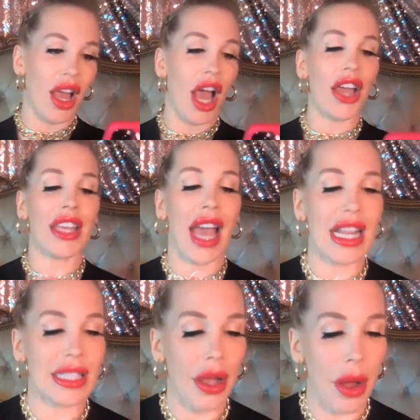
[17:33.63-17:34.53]
Okay,
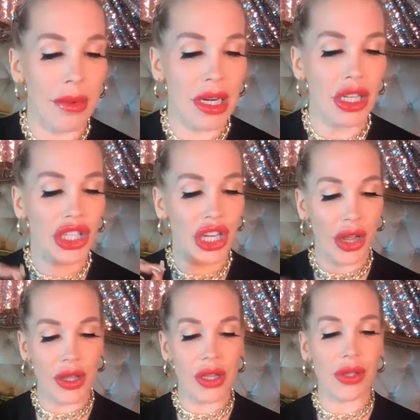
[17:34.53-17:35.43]
so I'm gonna show
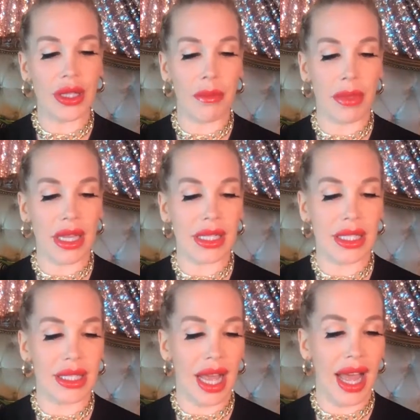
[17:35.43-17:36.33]
you something
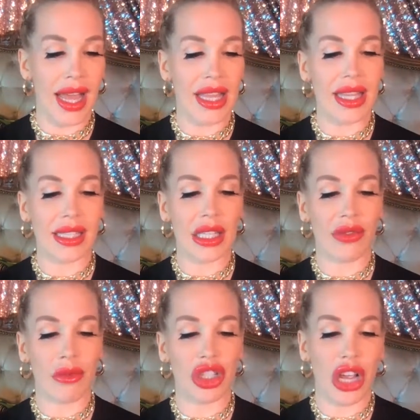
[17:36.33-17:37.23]
today. This is
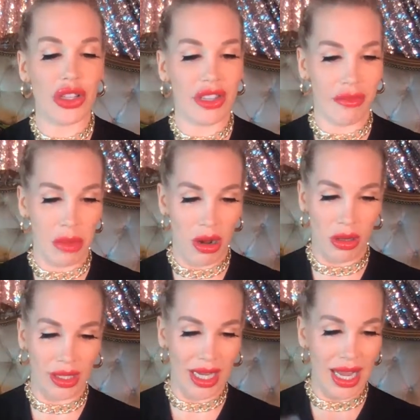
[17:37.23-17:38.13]
from Joseph
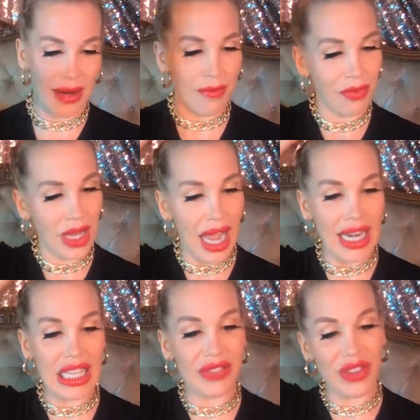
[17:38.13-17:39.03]
Martin, and
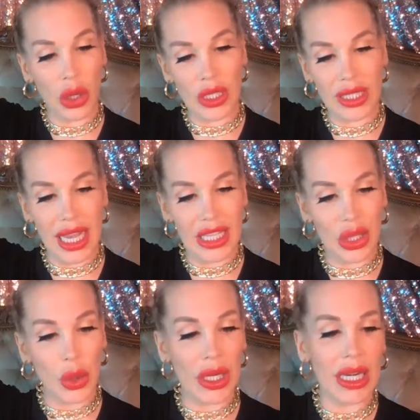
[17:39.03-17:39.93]
his fiance is
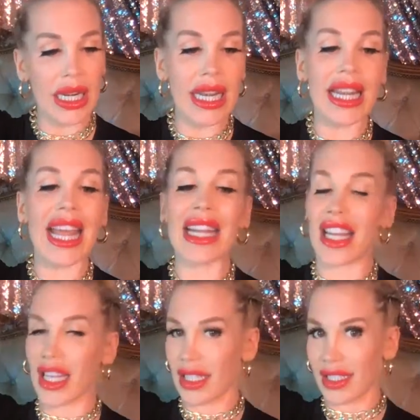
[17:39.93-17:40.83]
called
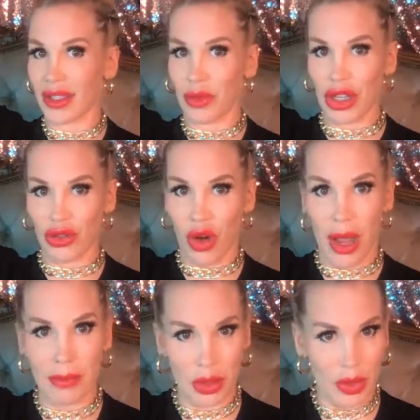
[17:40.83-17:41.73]
Linus, which
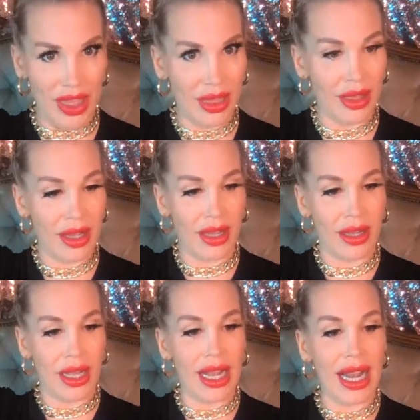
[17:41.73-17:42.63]
rhymes with
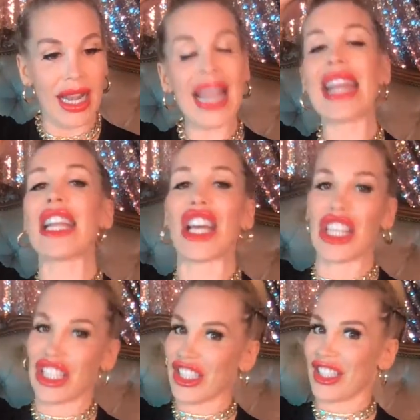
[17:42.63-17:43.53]

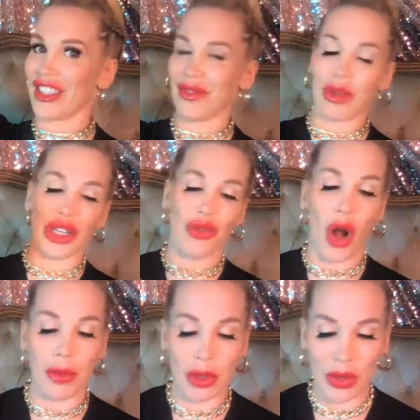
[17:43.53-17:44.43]
Linus, which
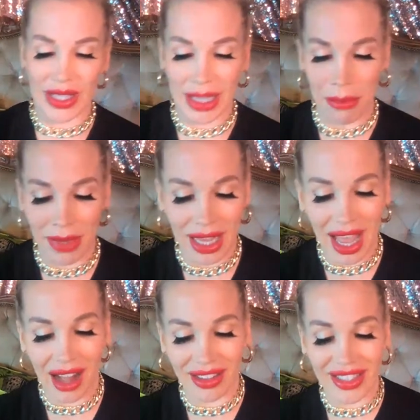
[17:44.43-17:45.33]
rhymes with something
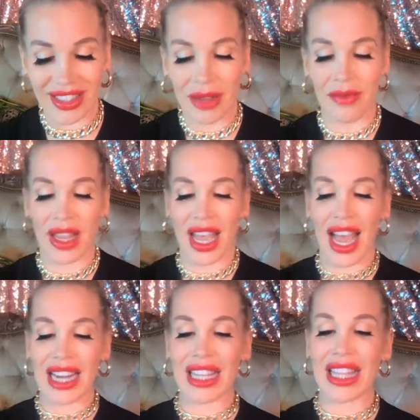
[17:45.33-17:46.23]
else.
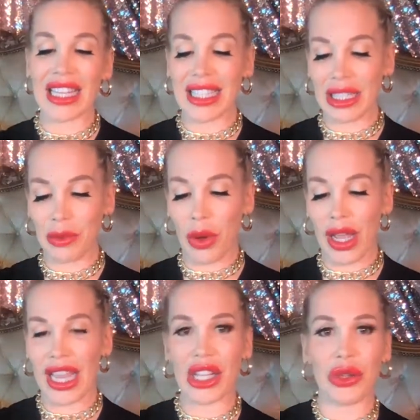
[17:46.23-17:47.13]
And this is what
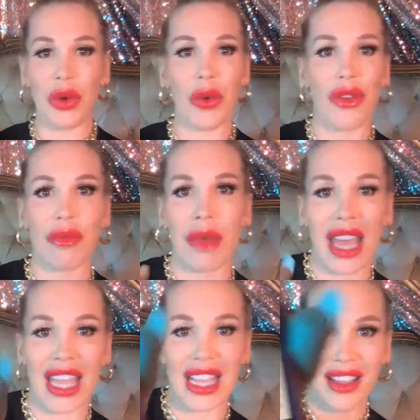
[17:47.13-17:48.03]
he drew of
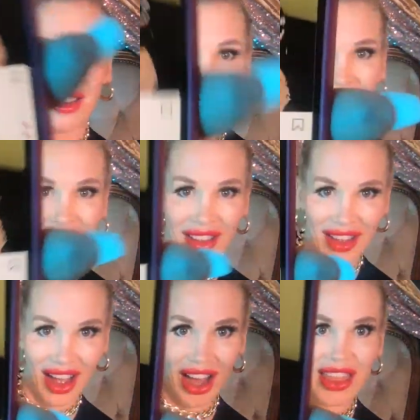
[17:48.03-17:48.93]
me.
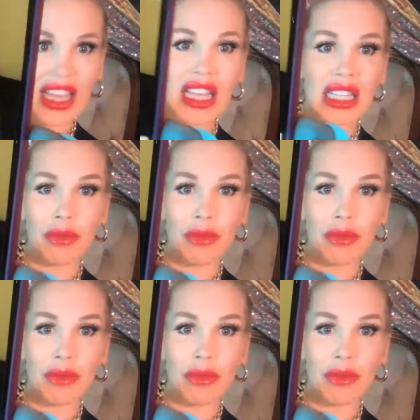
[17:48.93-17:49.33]
I think it's